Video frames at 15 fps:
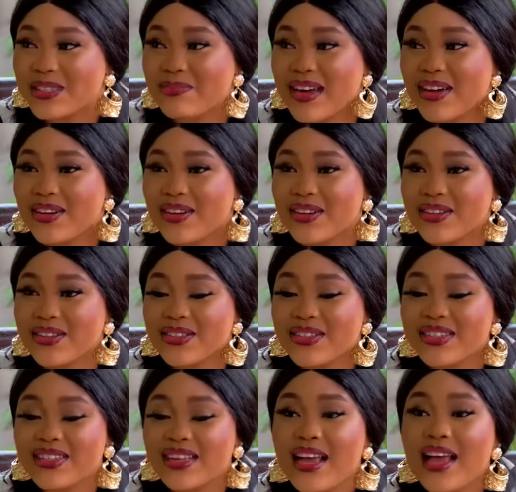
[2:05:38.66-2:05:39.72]
Thank you so
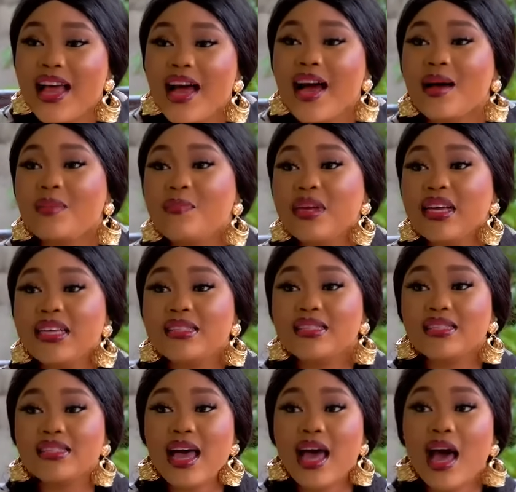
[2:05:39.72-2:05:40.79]
much, my uncles.
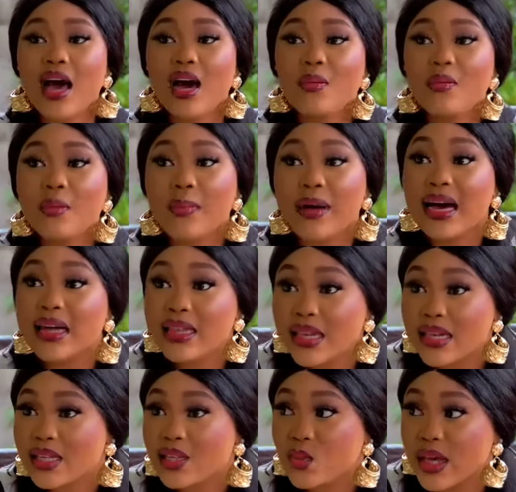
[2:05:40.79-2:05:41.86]
And please,
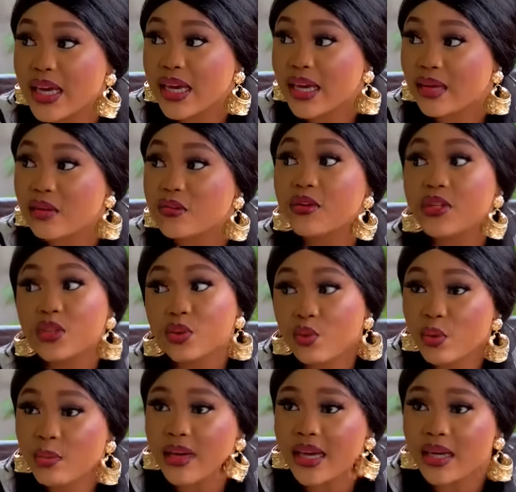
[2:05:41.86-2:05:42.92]
I'll be back next
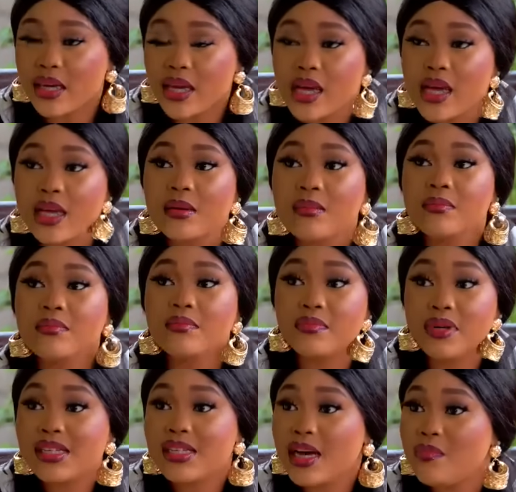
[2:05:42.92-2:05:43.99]
weekend for the
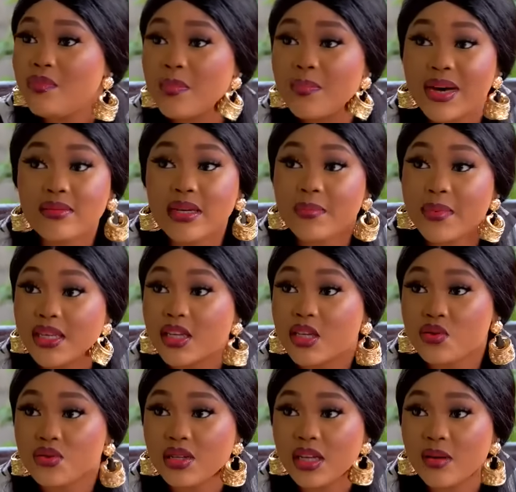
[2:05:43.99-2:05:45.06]
women. Please
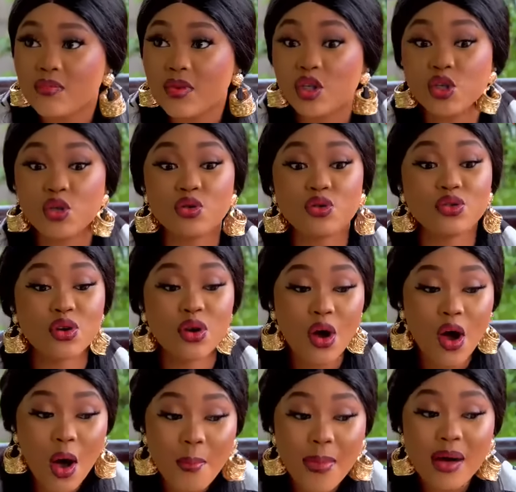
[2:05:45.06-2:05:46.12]
help me pass my message to
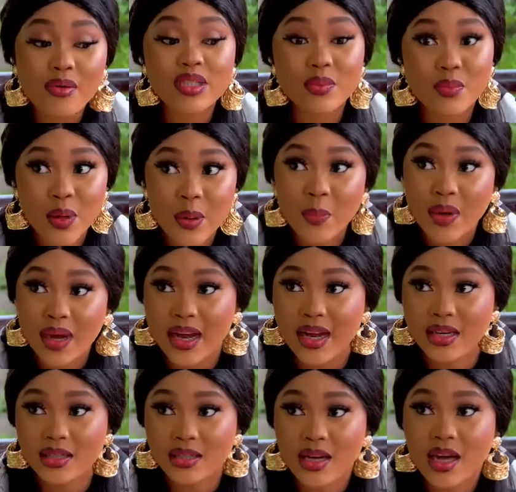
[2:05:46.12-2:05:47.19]
them. They should come
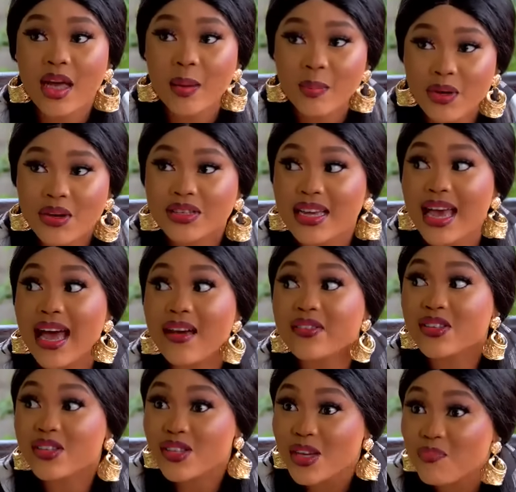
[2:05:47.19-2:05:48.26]
out prepared
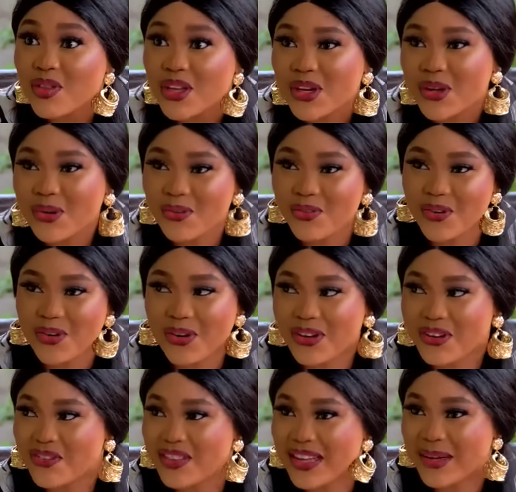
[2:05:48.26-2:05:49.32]
because I have
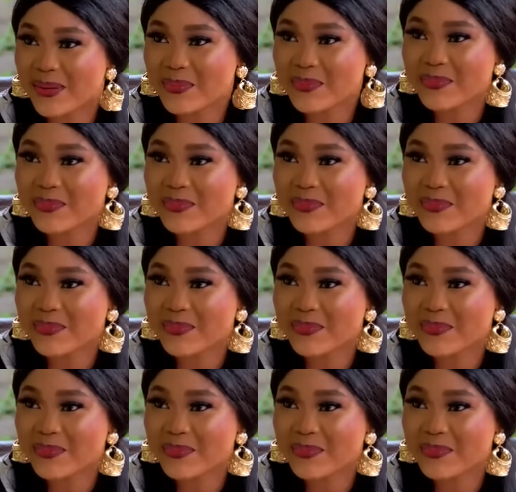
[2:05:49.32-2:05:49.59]
something good